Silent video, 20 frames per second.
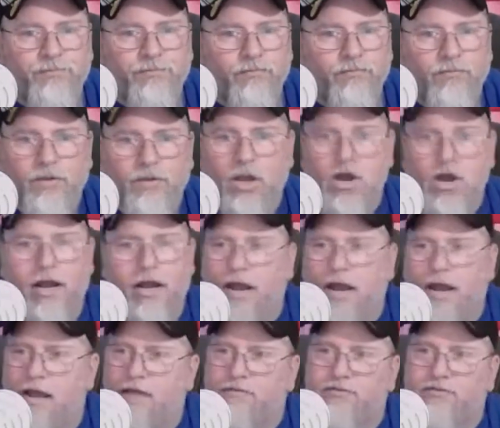None.
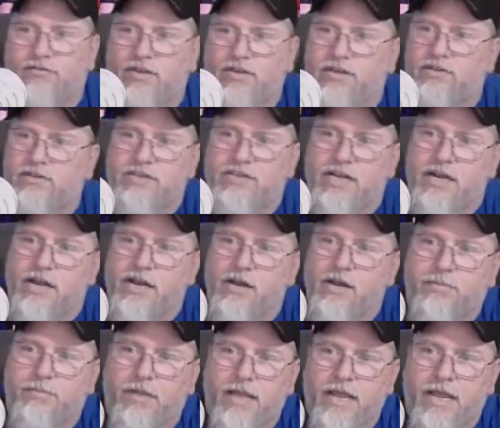I haven't seen the Citadel
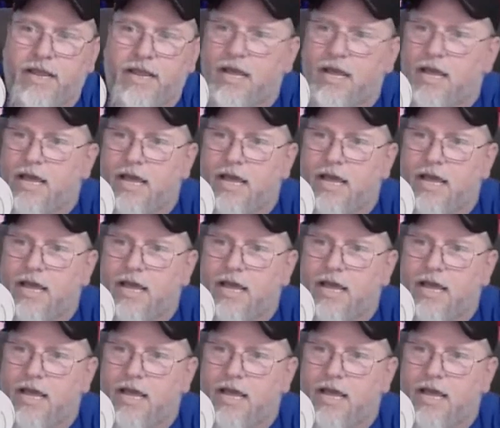play,